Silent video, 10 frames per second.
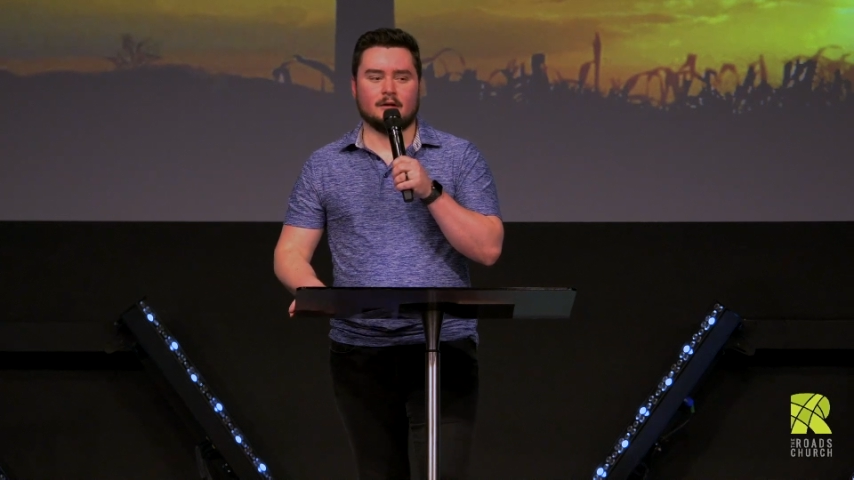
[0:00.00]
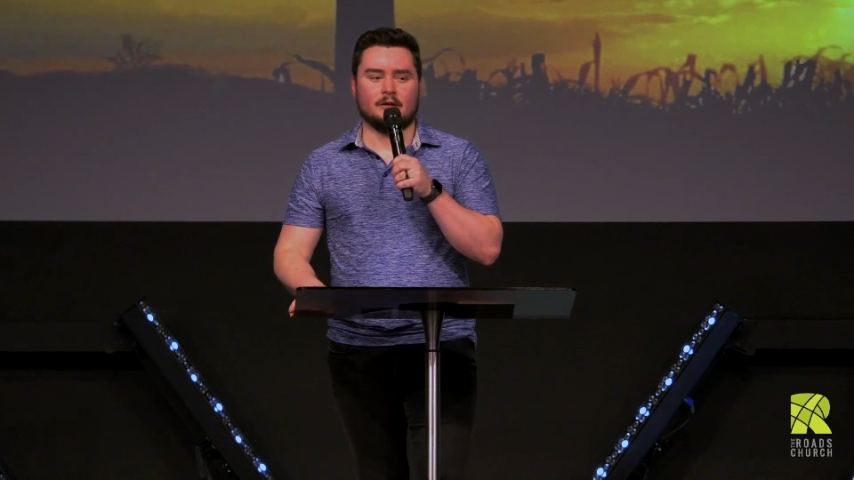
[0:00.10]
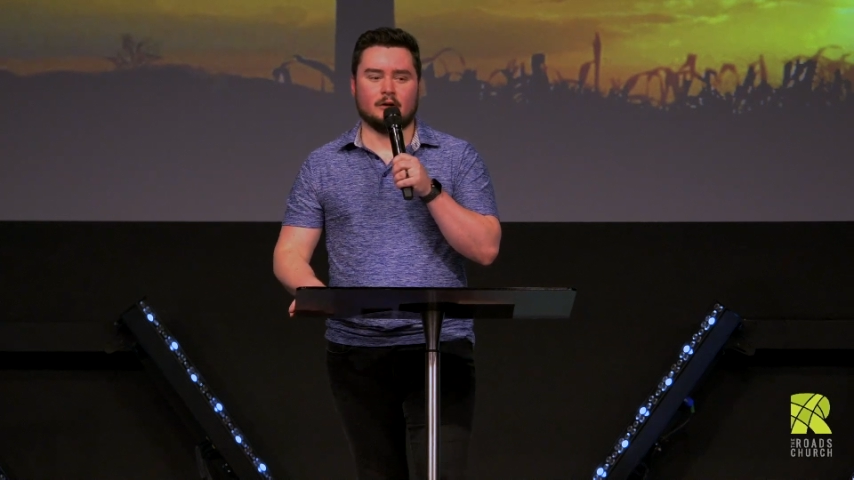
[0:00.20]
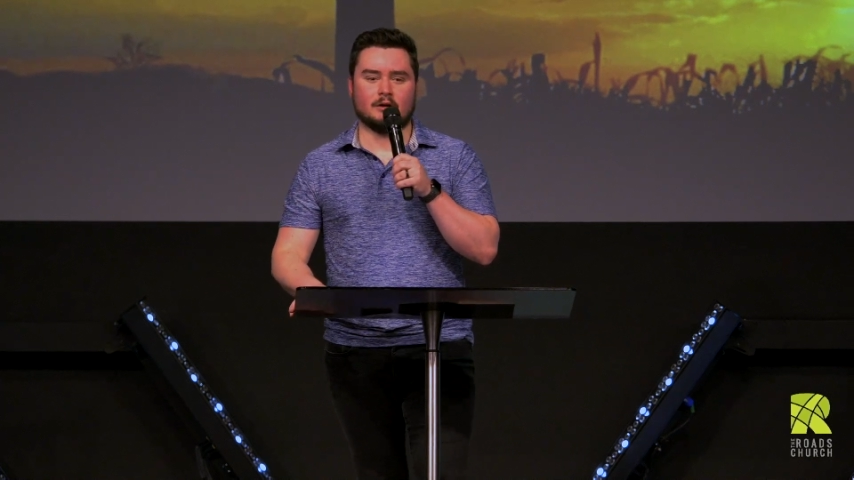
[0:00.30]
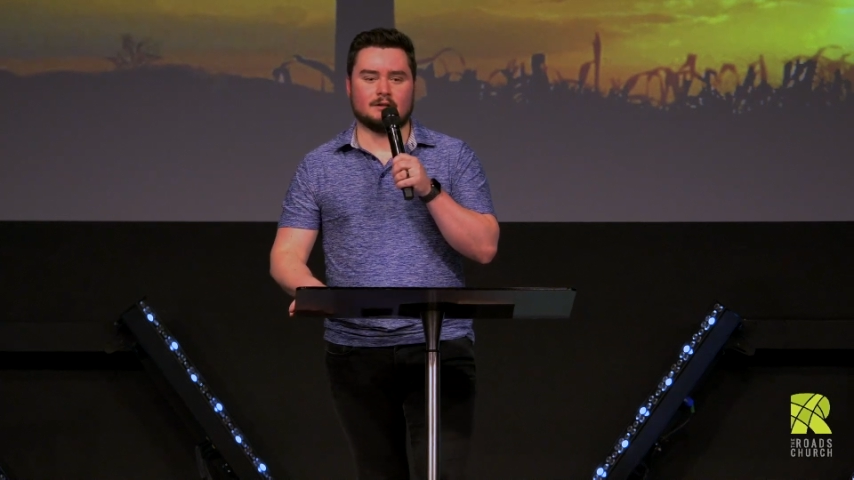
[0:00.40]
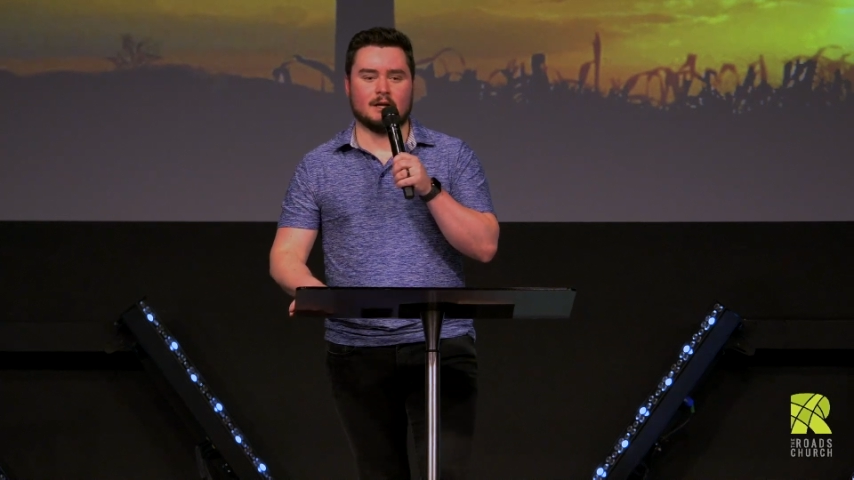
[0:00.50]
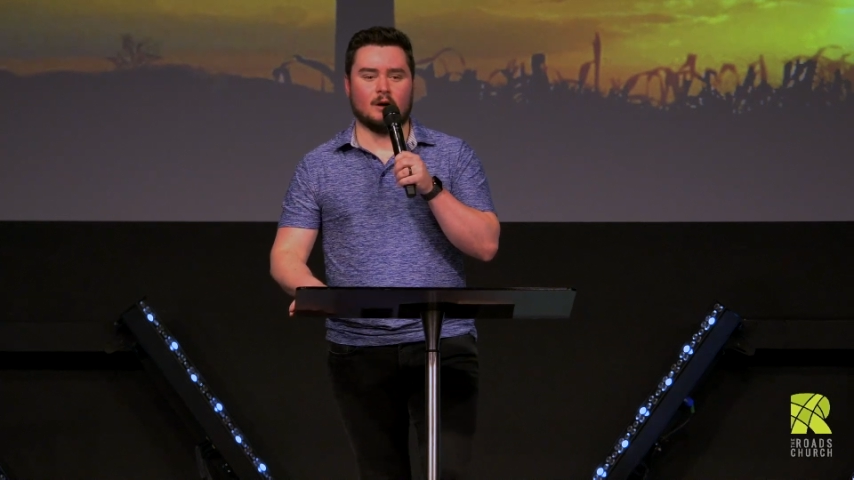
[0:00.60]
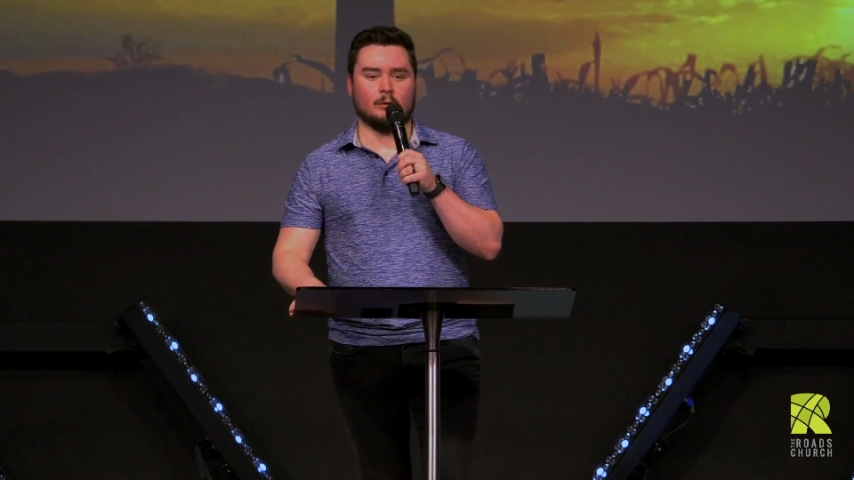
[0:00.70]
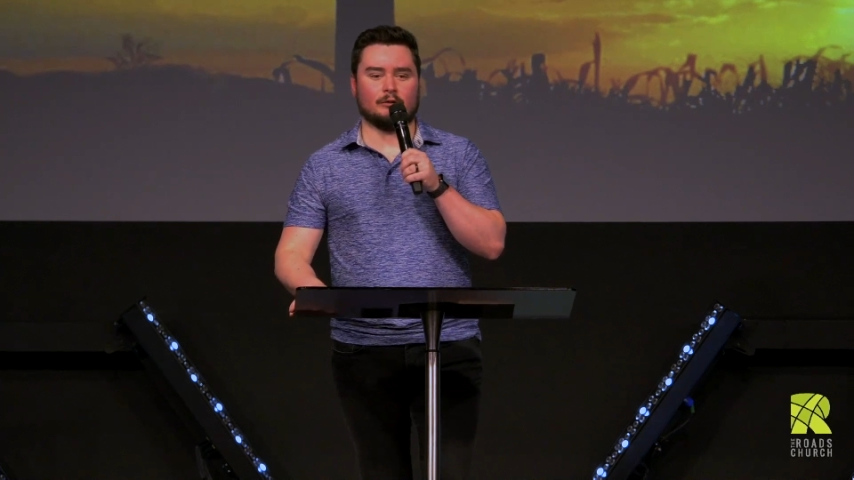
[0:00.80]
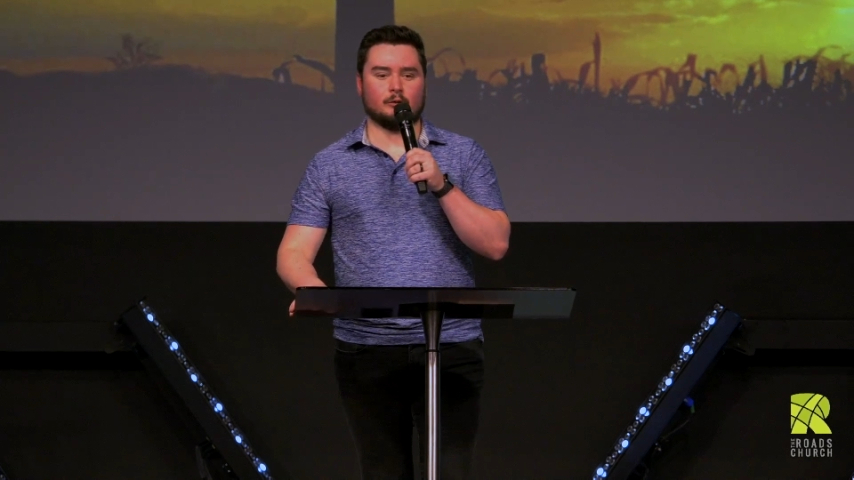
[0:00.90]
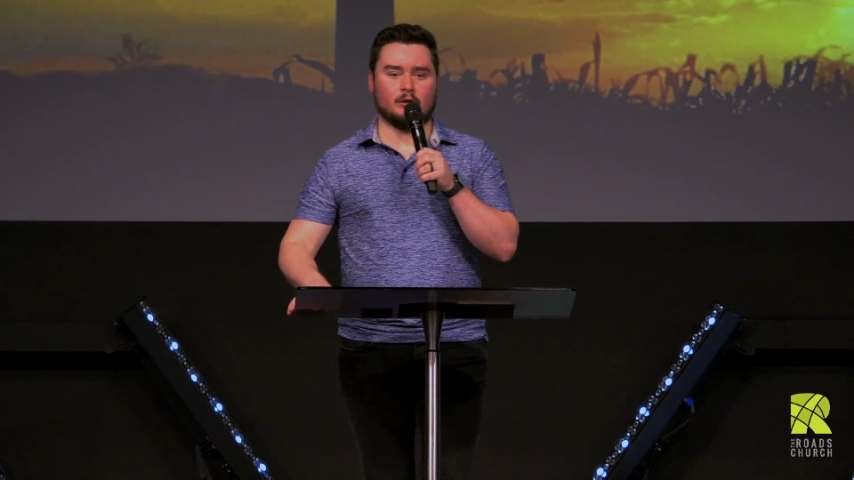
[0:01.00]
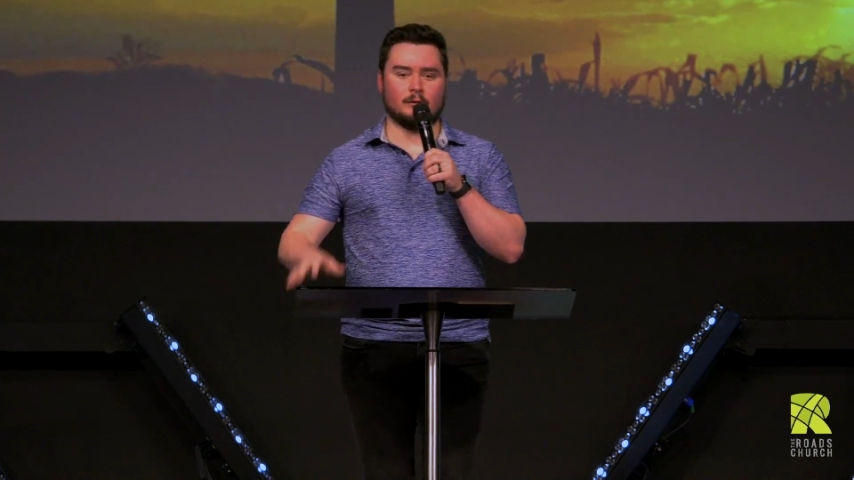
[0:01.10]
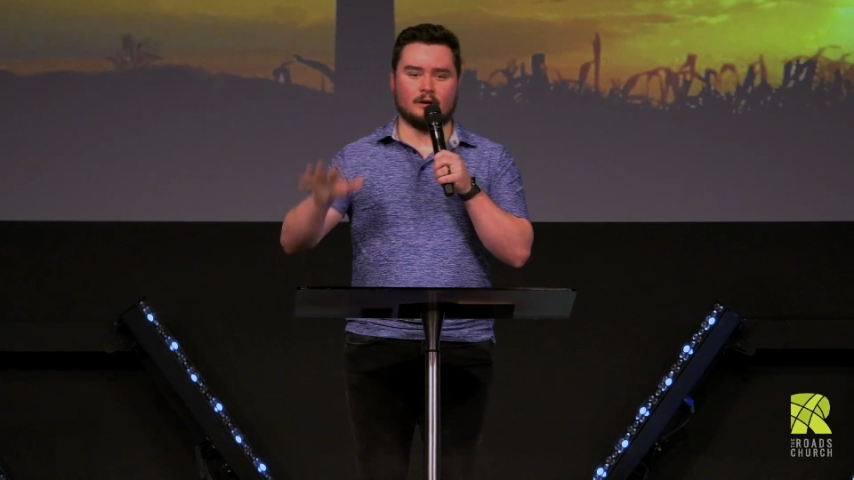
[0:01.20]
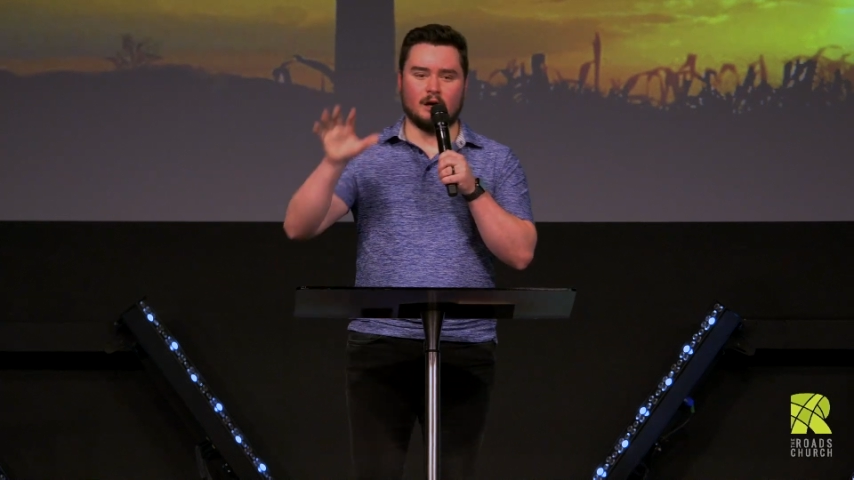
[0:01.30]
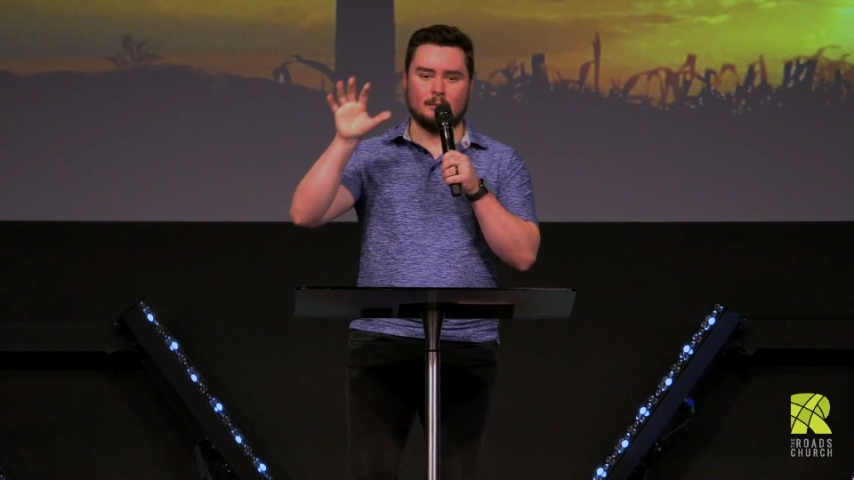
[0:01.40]
you could tell, was sort of
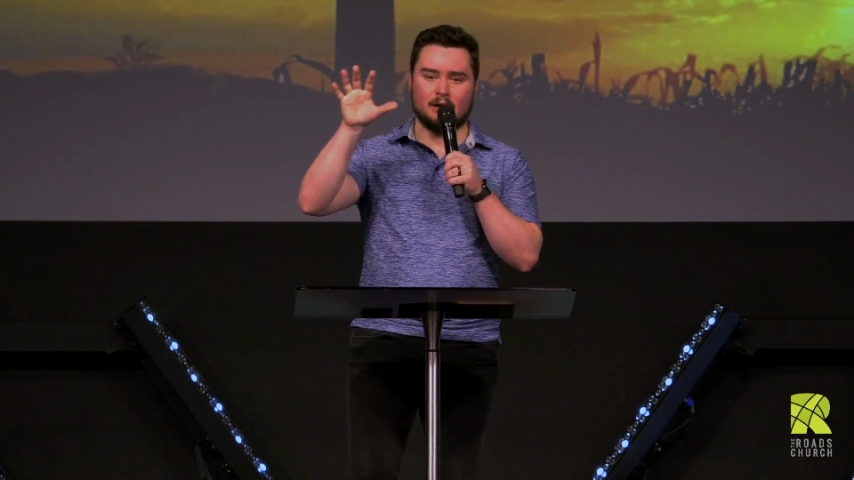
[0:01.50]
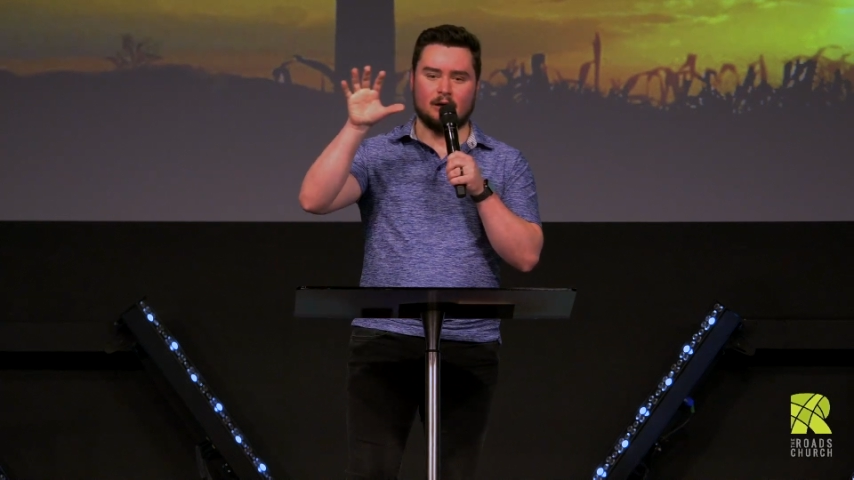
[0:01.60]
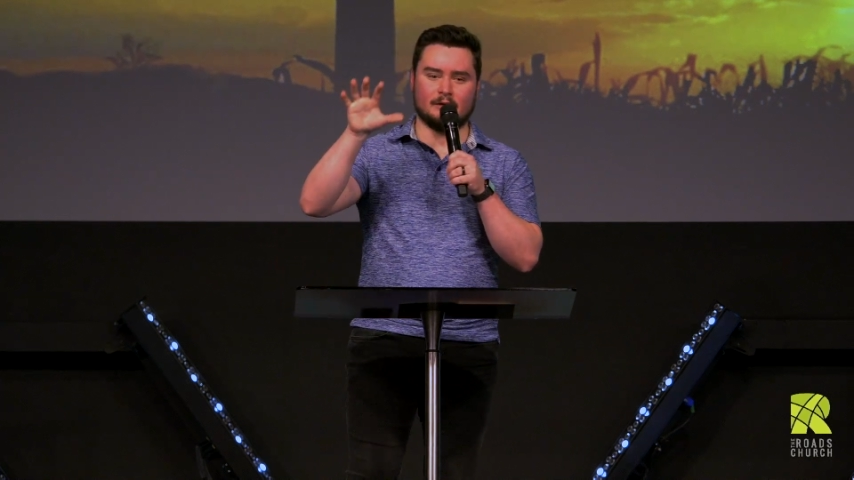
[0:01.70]
coming on